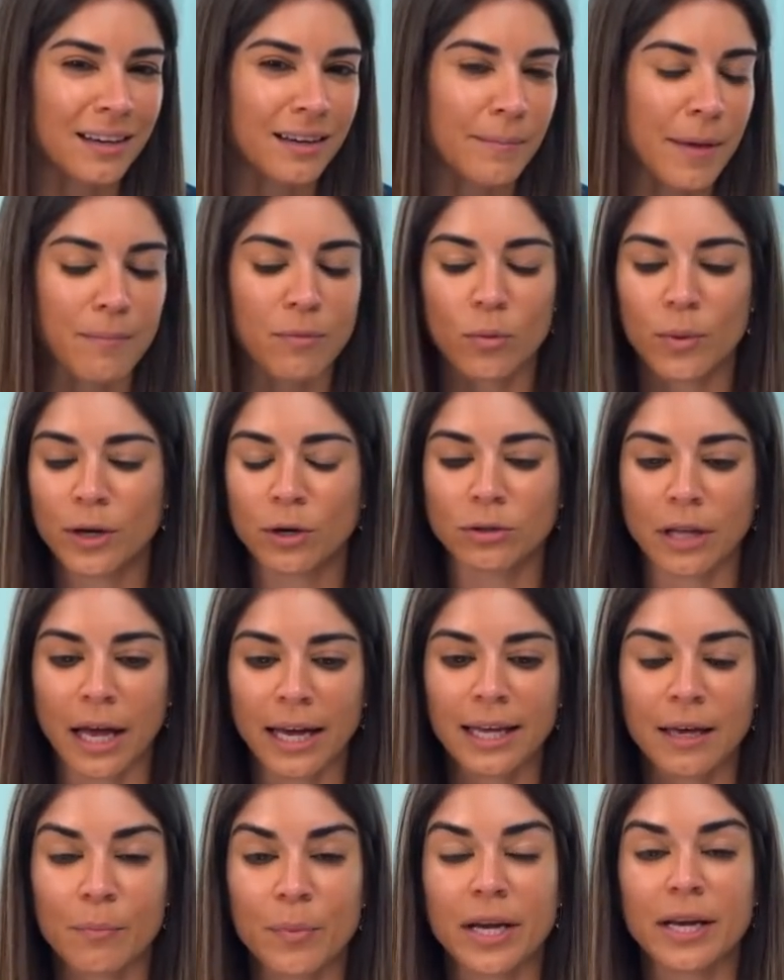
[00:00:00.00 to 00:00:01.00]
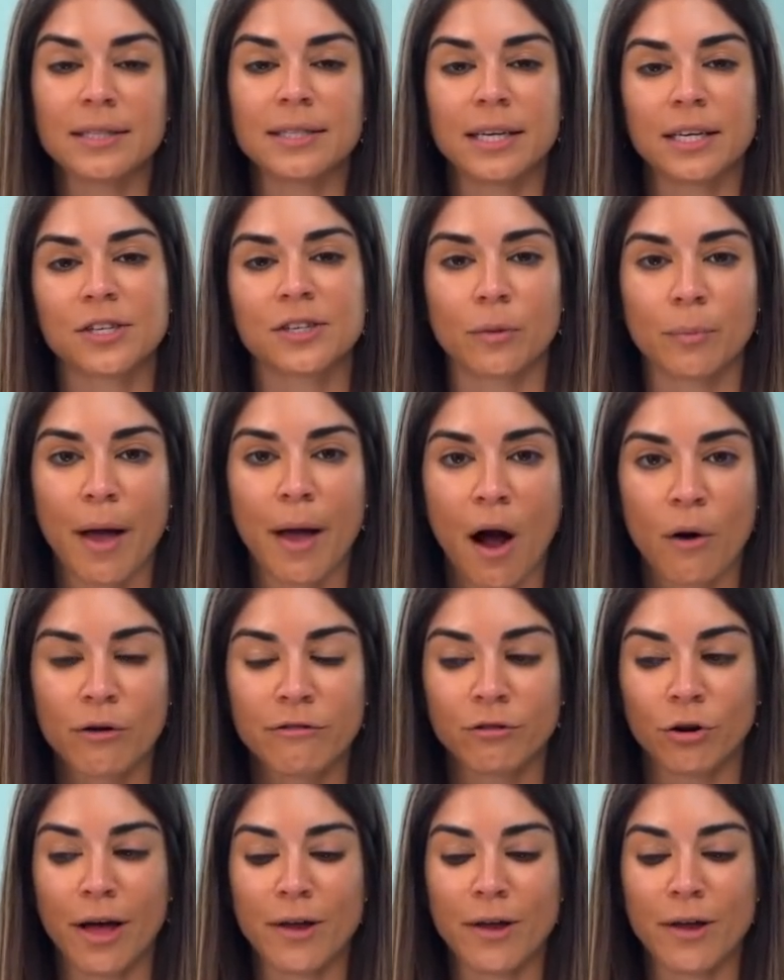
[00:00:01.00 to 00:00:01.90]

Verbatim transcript: Maybe we don't like it because it is so powerful.